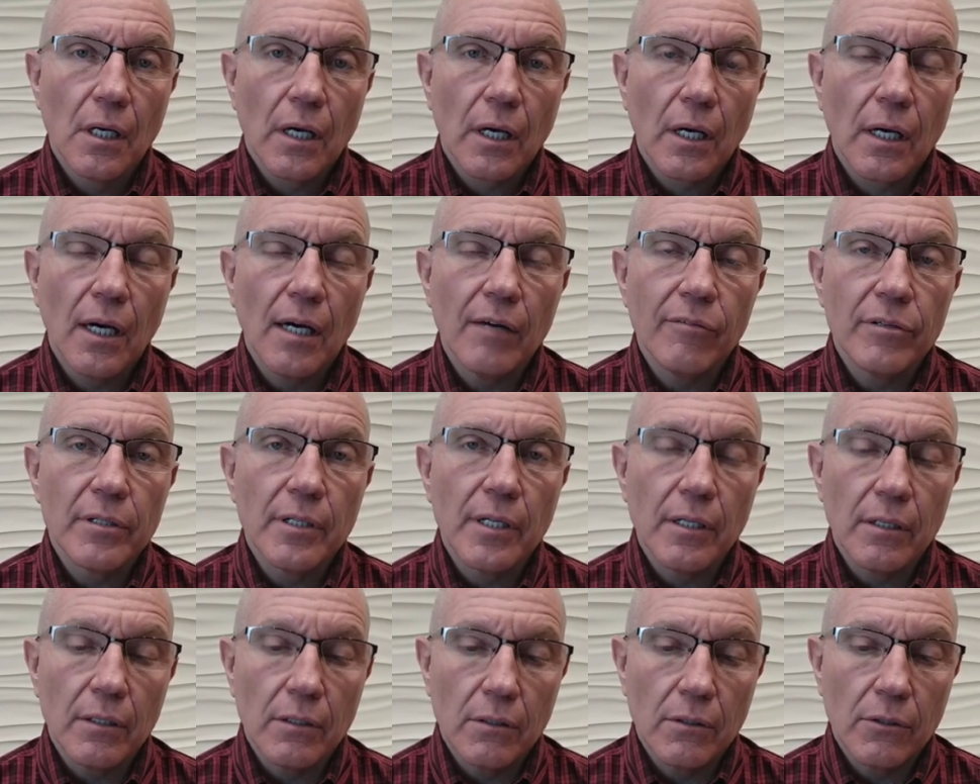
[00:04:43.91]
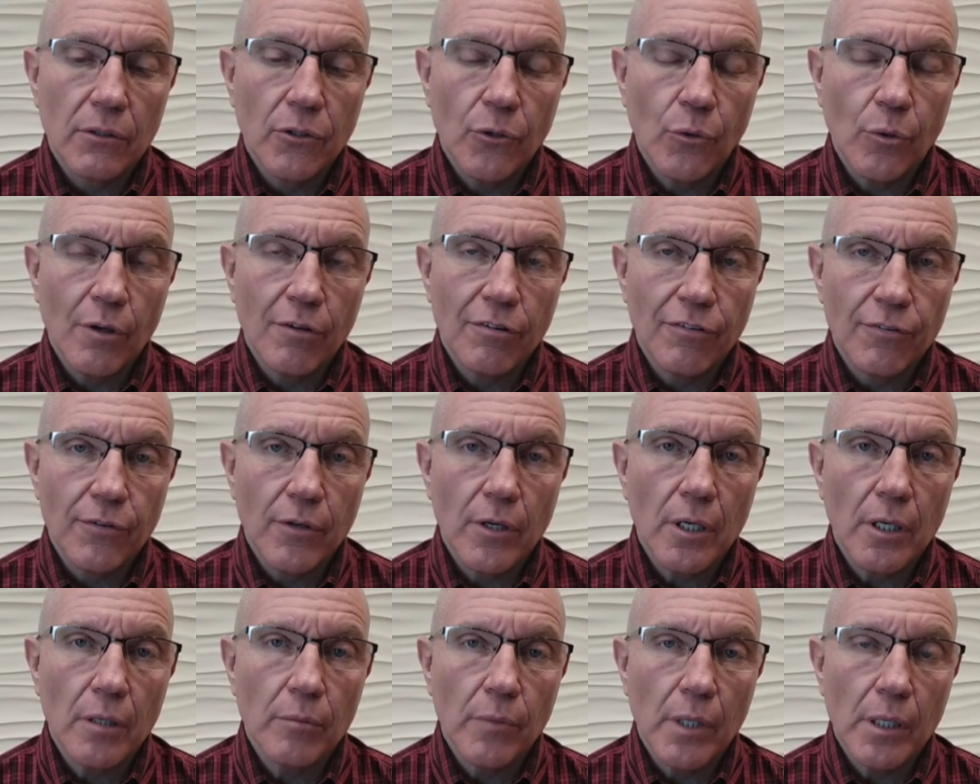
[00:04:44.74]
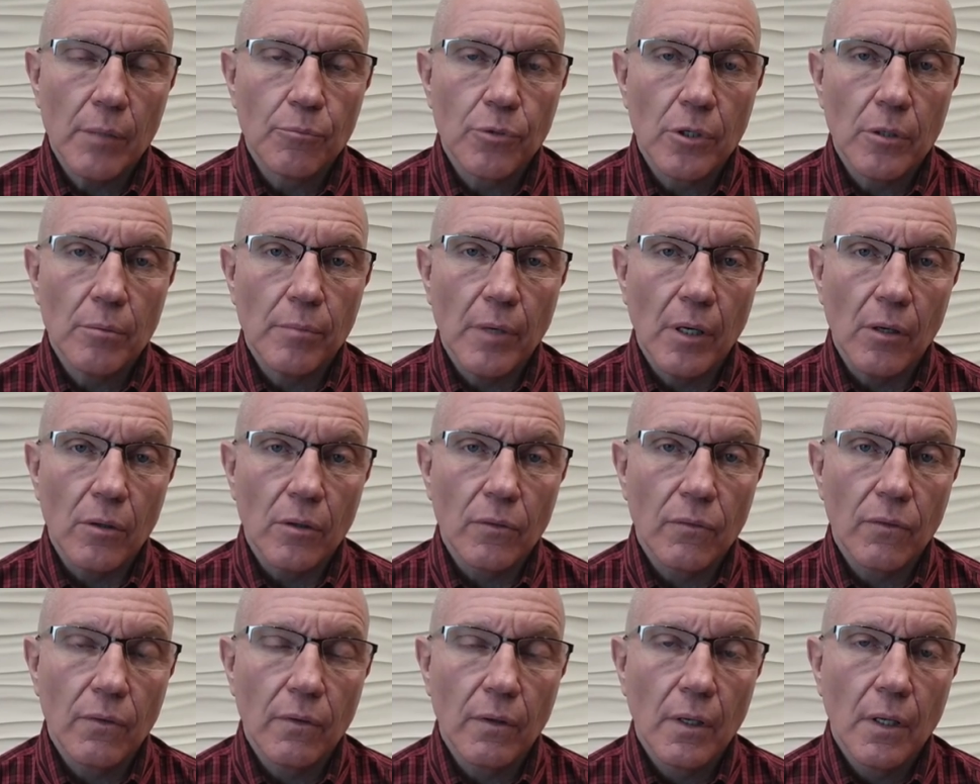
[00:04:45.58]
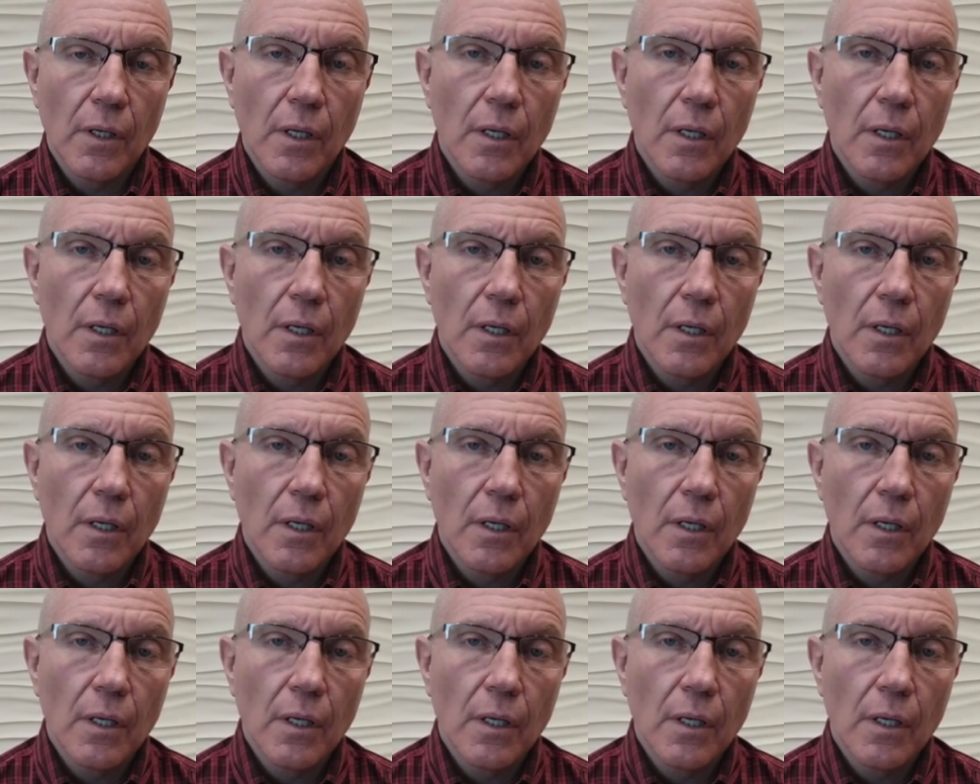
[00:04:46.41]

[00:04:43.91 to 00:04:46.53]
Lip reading: covenant to affirm and promote